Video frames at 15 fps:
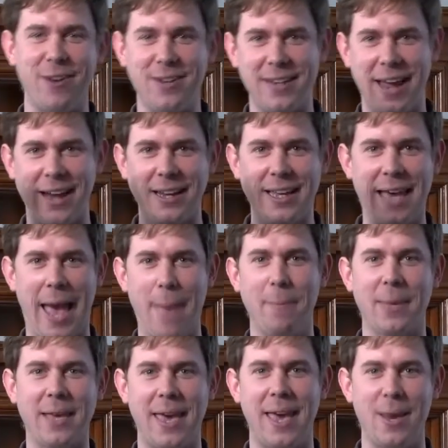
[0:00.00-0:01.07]
and
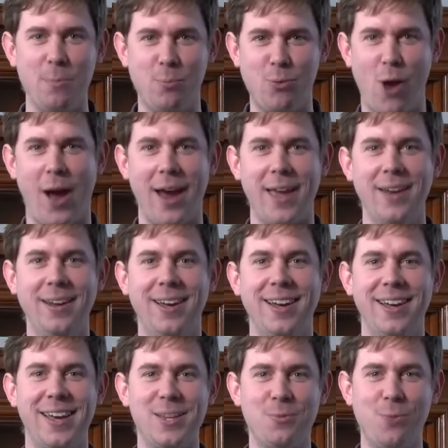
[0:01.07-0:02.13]
Camp King Brian
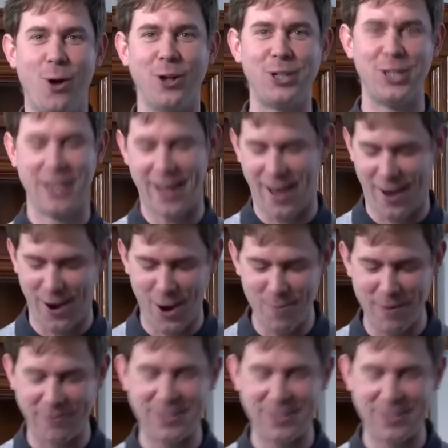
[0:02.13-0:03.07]
is watching at home.